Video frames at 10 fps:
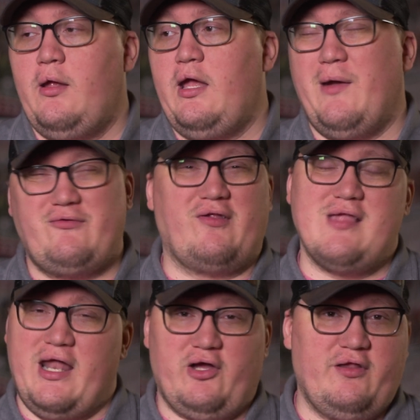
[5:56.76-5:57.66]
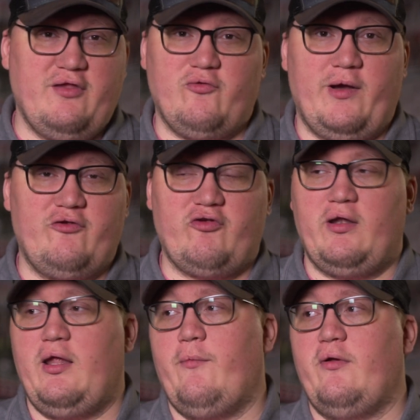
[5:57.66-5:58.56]
It was just not a good
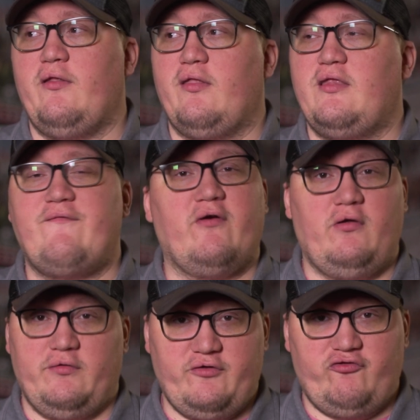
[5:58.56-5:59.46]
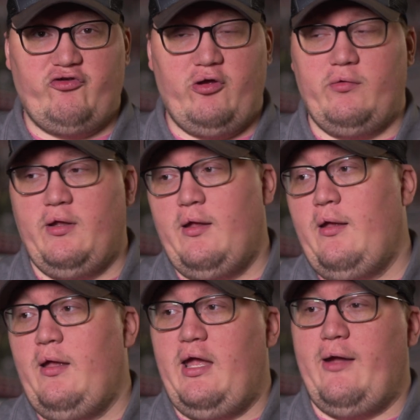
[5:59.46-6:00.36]
situation. It was difficult to shoot.
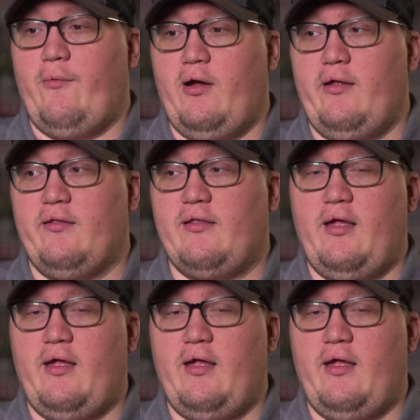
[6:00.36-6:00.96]
It was